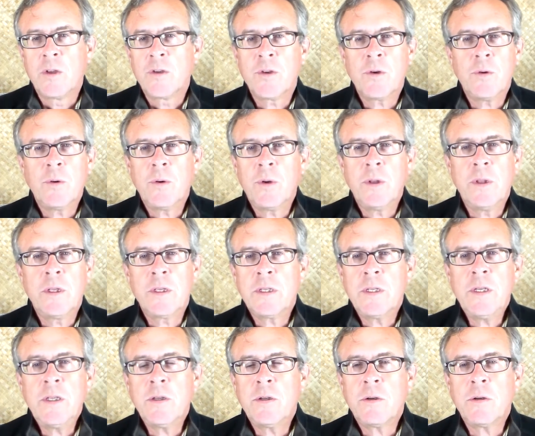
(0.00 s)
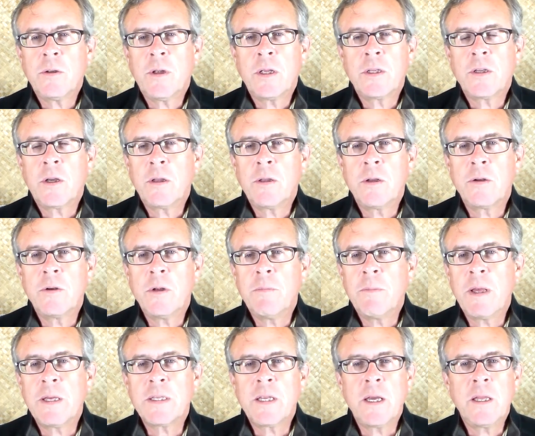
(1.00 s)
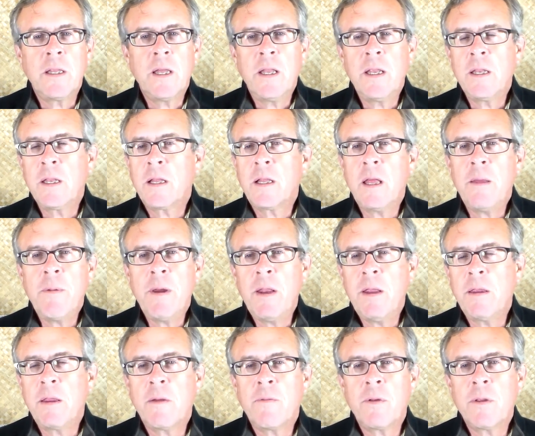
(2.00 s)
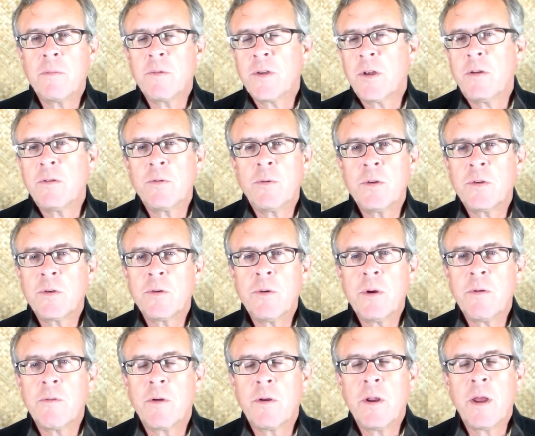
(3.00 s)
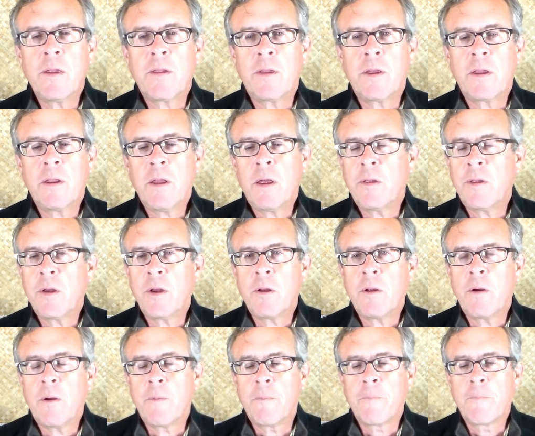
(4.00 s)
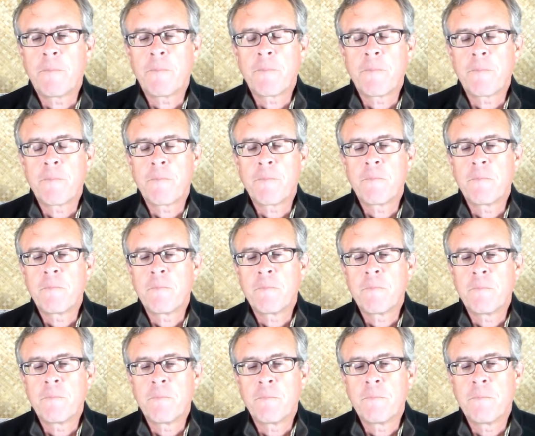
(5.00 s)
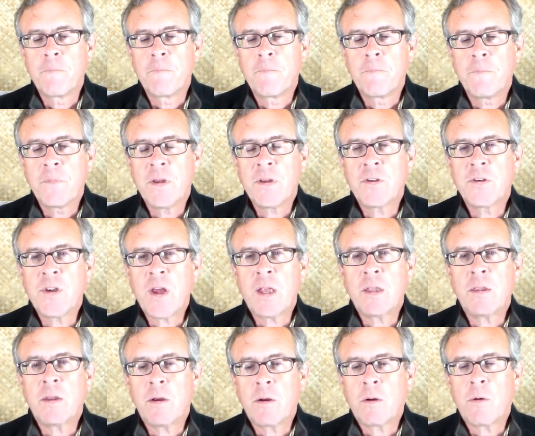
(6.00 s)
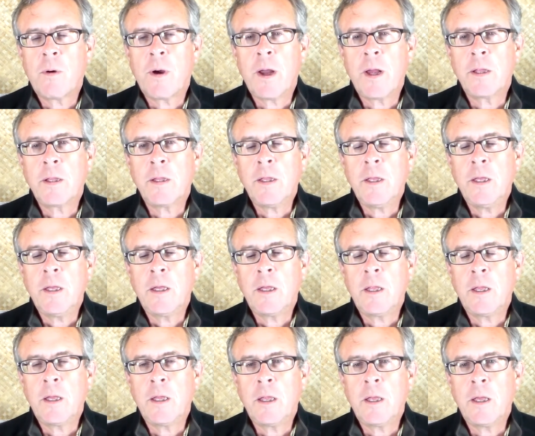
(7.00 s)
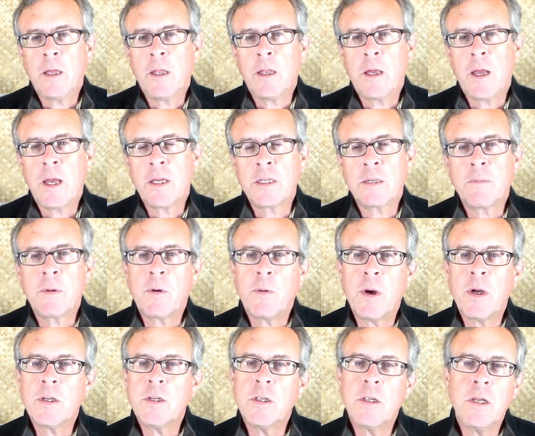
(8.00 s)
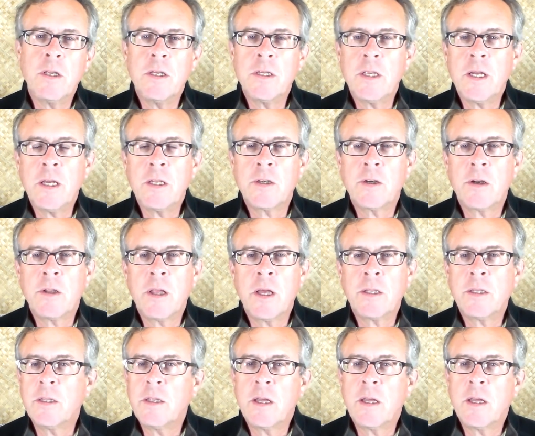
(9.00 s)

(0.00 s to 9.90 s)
So in this teacher I saw in the dream last night, they didn't claim anything for themselves whatsoever. Nothing, nothing at all. Just sat there quietly, and, and I asked them a question, they just answered. That,